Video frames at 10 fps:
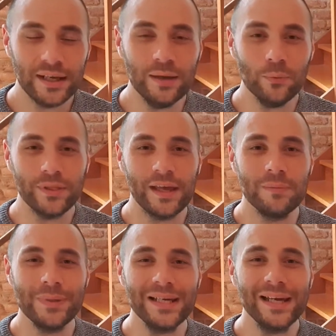it would then
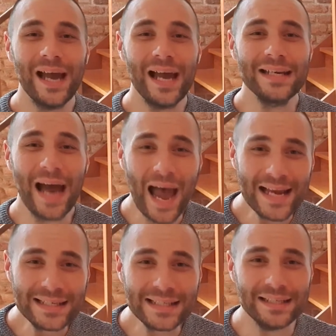be an
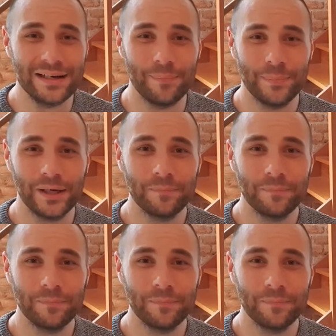80 number.